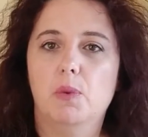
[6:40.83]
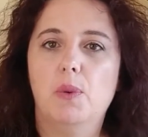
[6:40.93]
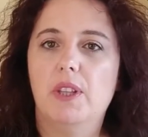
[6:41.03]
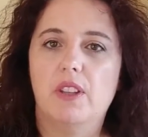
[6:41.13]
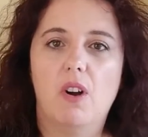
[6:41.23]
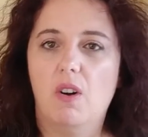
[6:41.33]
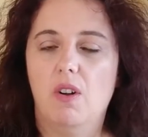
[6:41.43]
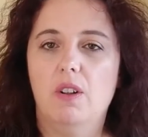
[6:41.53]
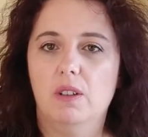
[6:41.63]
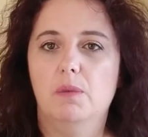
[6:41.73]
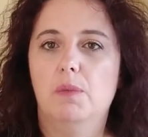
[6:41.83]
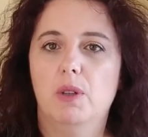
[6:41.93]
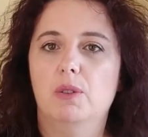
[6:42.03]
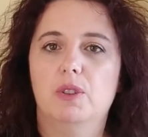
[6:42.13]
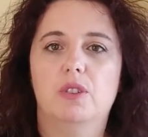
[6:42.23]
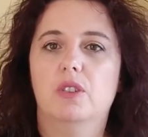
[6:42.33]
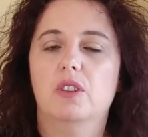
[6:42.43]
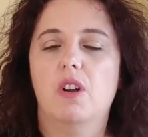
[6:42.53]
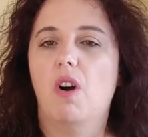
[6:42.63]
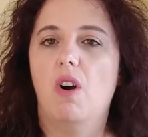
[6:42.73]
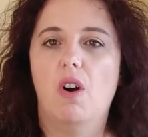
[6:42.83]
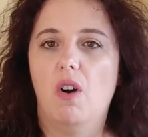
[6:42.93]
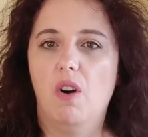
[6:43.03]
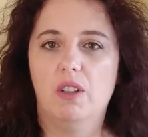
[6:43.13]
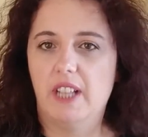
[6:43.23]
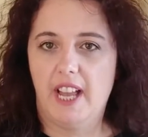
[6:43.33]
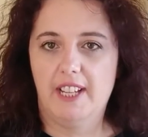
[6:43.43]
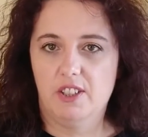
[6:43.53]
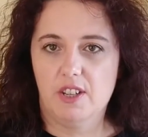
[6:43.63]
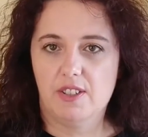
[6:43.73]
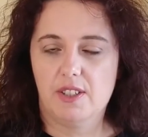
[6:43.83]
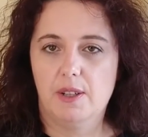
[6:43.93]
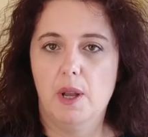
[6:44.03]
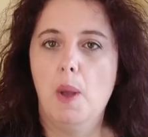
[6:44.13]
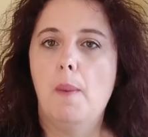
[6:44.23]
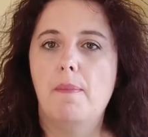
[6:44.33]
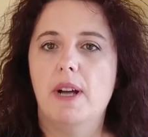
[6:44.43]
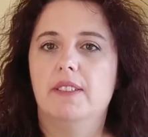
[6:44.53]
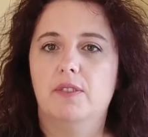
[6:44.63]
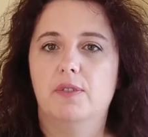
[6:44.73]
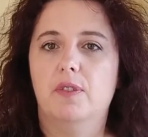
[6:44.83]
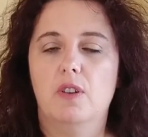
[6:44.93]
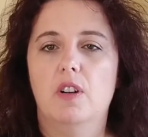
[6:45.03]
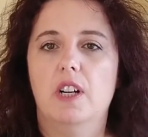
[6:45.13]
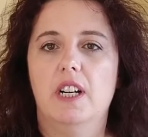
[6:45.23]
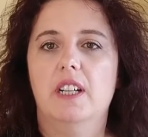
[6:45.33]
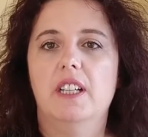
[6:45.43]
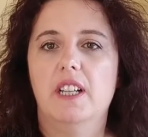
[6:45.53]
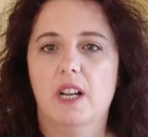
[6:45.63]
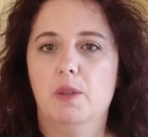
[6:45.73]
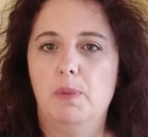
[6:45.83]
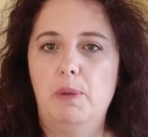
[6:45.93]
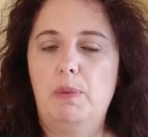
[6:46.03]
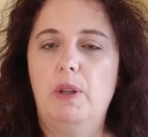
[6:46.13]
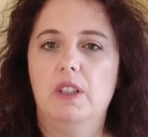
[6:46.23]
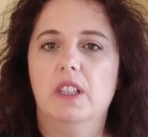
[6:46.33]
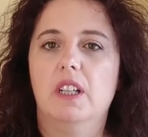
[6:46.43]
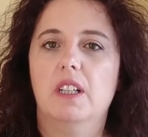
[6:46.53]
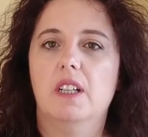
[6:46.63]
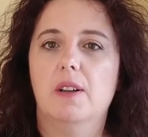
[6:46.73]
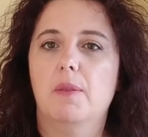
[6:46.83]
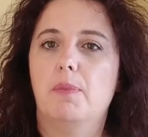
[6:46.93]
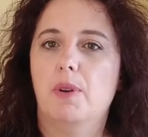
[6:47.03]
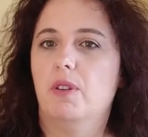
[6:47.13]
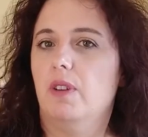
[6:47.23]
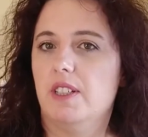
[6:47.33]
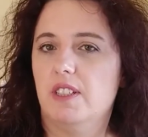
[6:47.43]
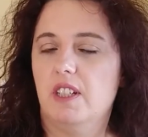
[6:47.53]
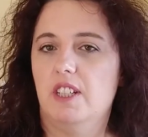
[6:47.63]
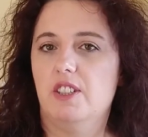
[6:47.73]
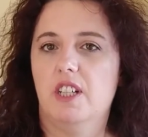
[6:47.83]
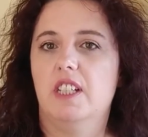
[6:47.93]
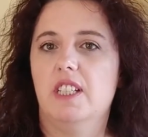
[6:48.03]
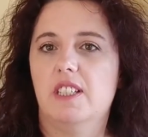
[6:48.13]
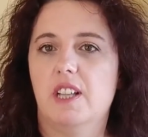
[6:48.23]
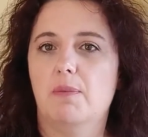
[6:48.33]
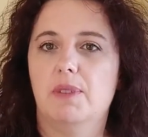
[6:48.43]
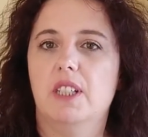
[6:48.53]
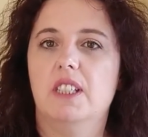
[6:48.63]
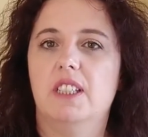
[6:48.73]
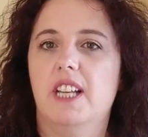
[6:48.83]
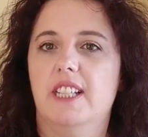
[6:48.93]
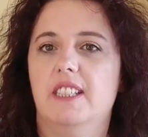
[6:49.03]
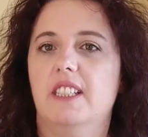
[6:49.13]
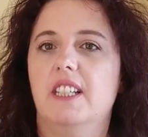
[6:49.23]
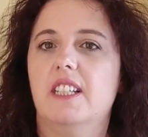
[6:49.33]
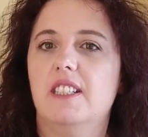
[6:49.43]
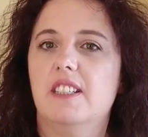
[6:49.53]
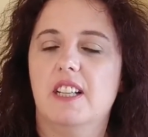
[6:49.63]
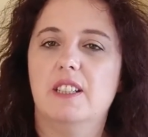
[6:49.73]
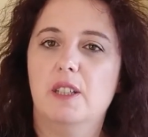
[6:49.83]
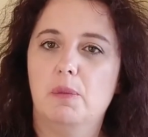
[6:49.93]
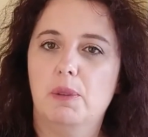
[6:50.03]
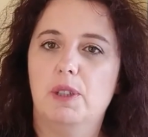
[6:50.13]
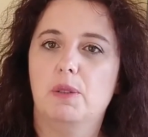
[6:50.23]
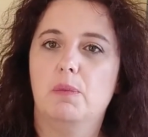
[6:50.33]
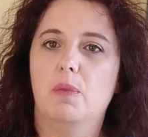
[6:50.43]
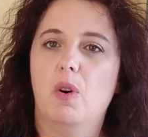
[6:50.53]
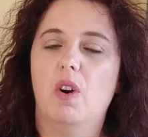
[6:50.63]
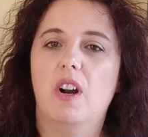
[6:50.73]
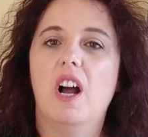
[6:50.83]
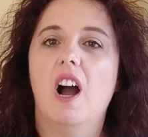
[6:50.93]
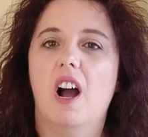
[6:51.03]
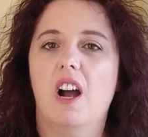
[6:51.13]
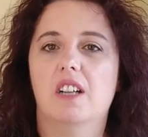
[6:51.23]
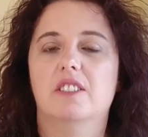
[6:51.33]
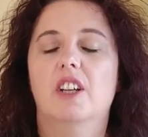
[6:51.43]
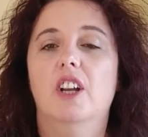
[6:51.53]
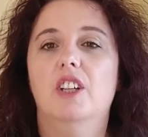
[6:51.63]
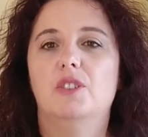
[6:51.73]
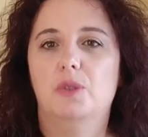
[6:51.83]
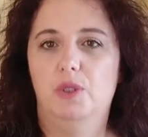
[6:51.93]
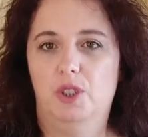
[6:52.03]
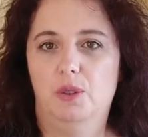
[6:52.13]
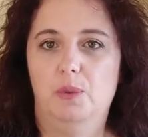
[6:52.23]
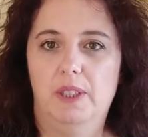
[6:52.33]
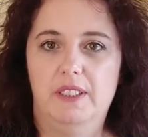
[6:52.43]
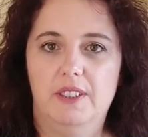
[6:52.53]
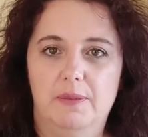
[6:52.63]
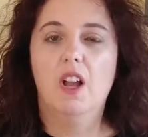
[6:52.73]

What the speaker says: with almost all ages. But for young people, procrastination is something that is a little bit more hard to deal with.